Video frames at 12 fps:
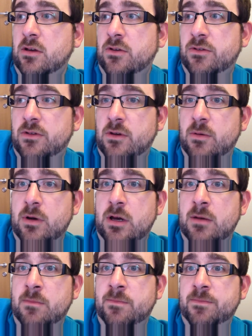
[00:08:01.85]

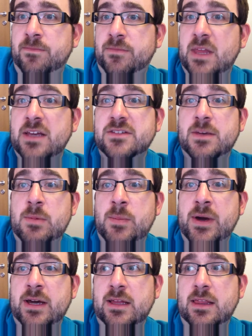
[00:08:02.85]
So that sent me
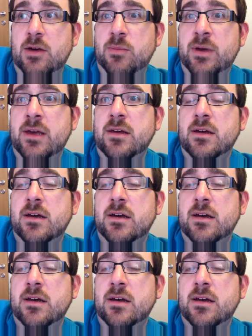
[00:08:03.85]
back a little bit.